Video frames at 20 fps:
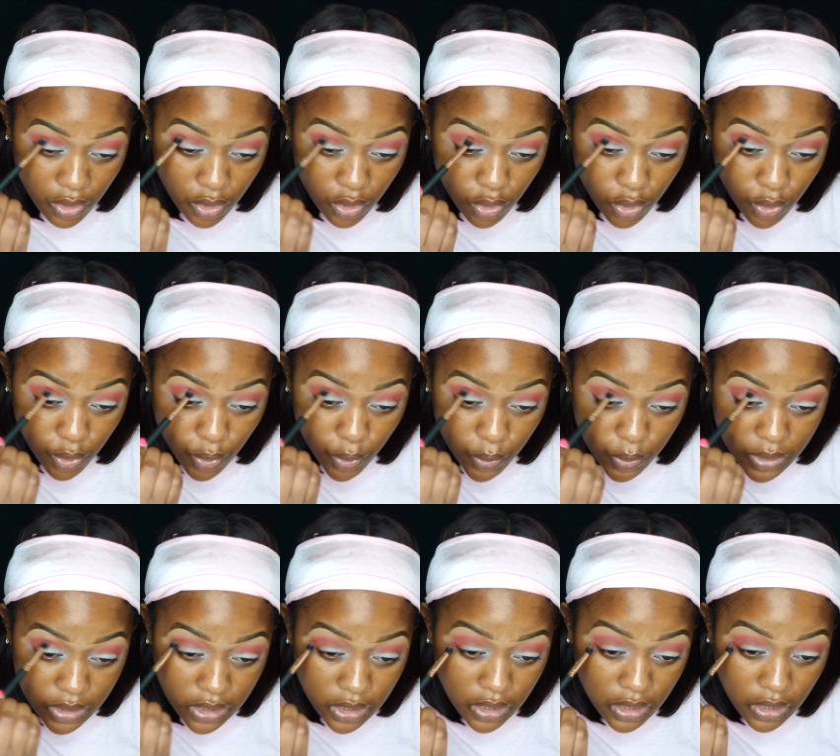
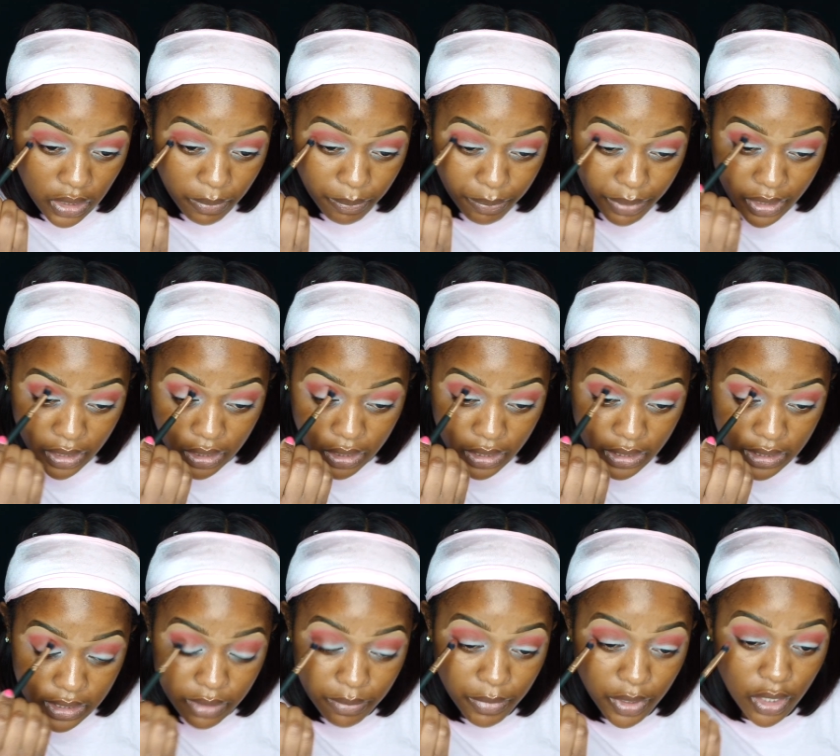you to be
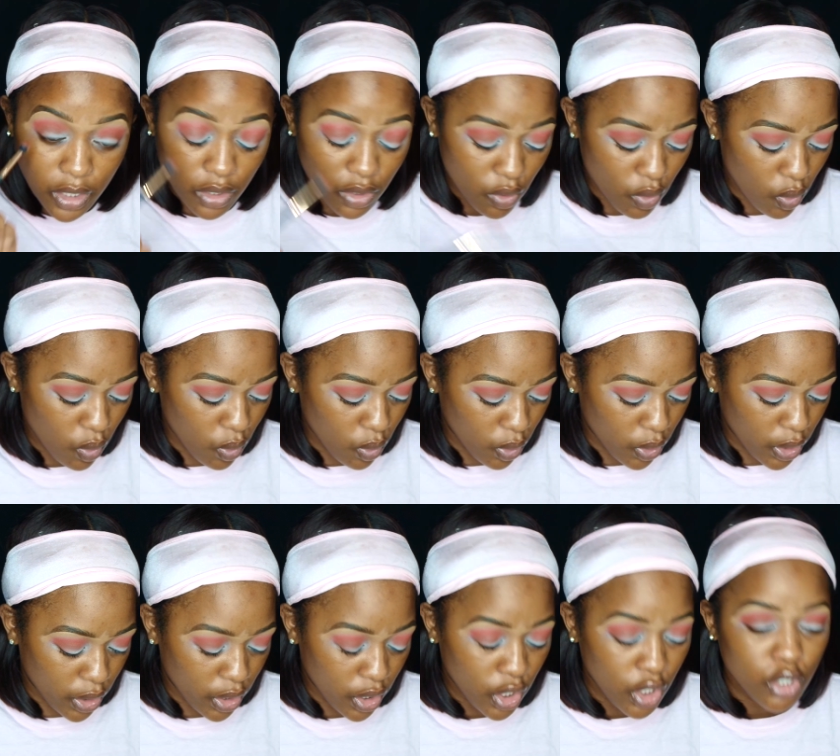good to me
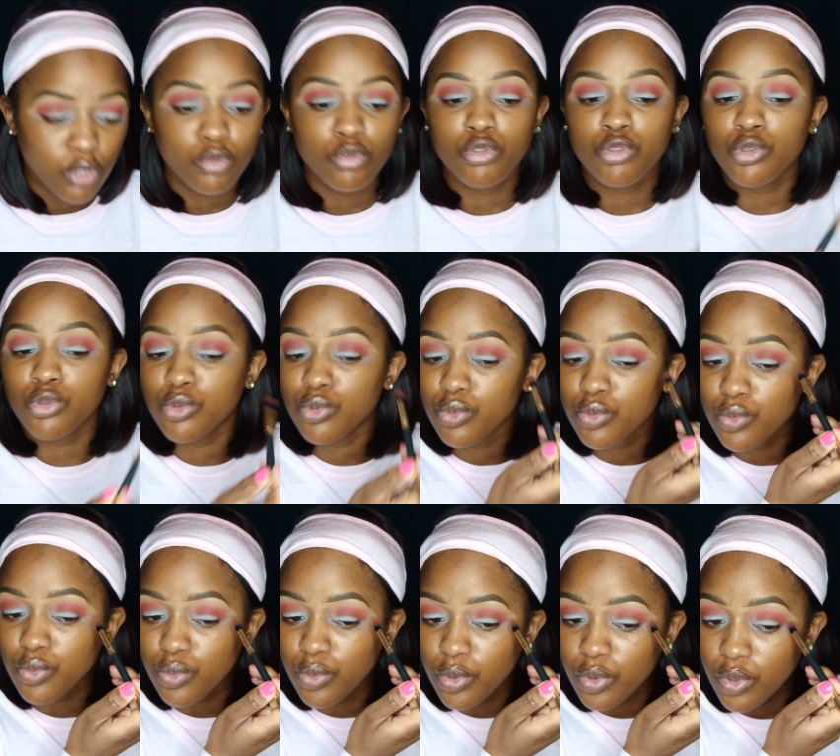or
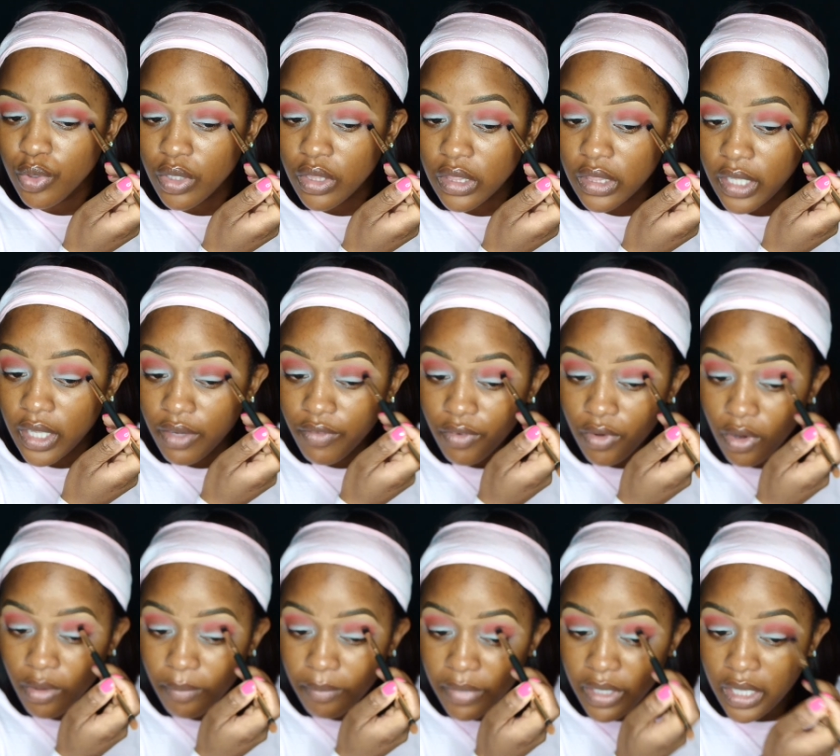to love
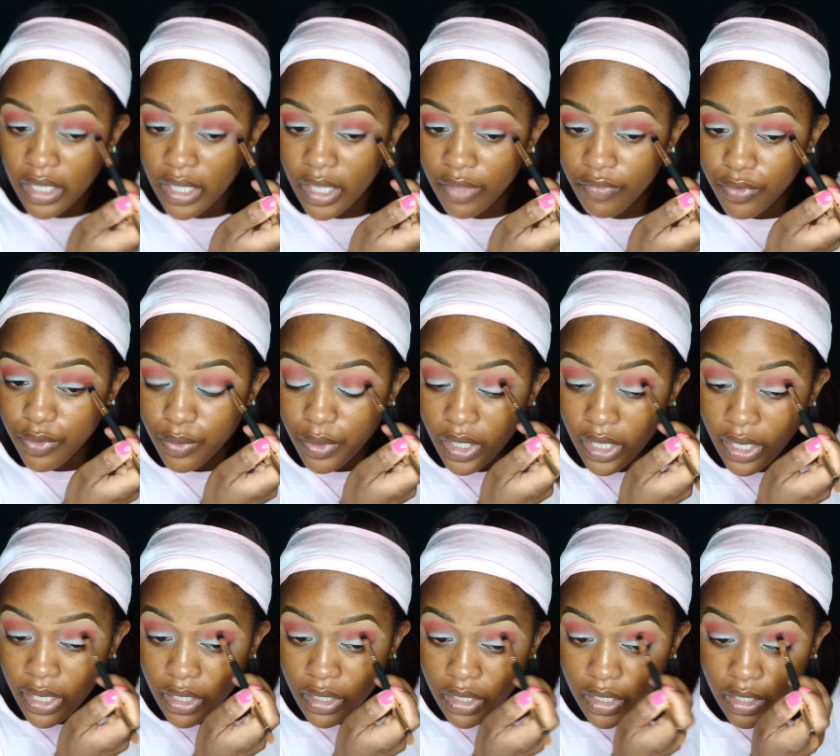on me if you
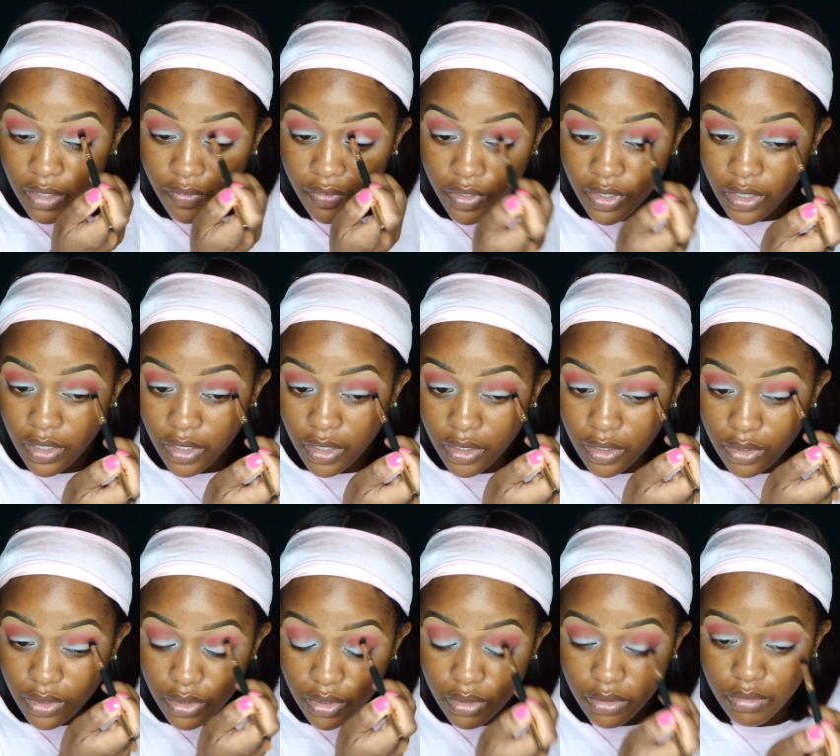can't even
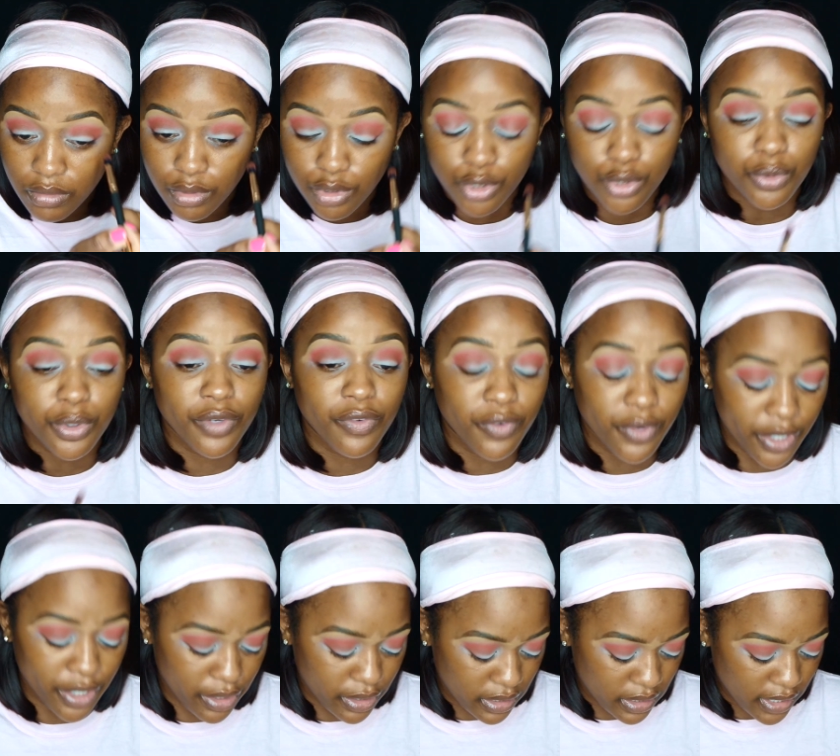do it
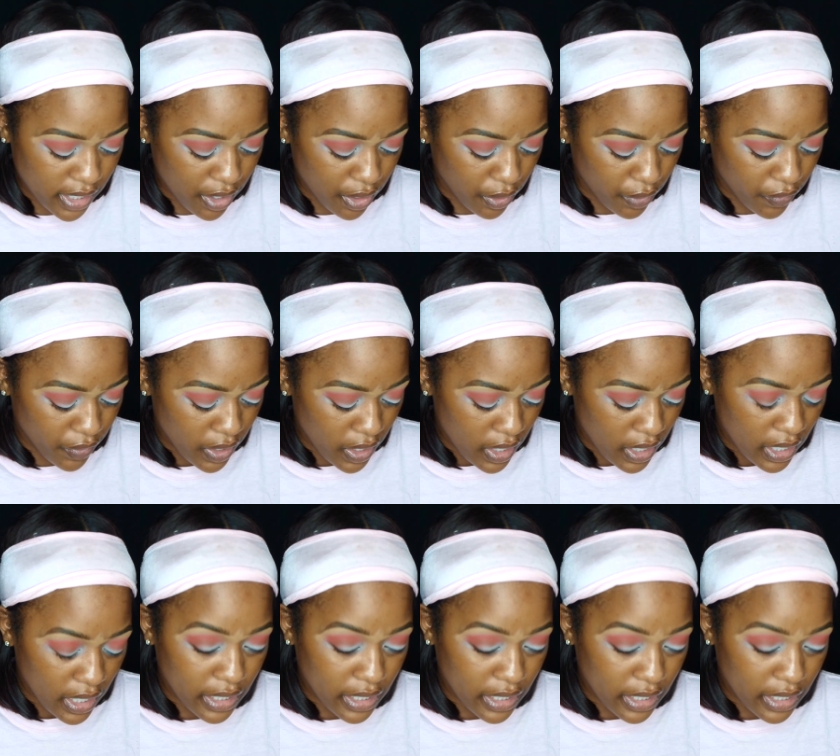for yourself?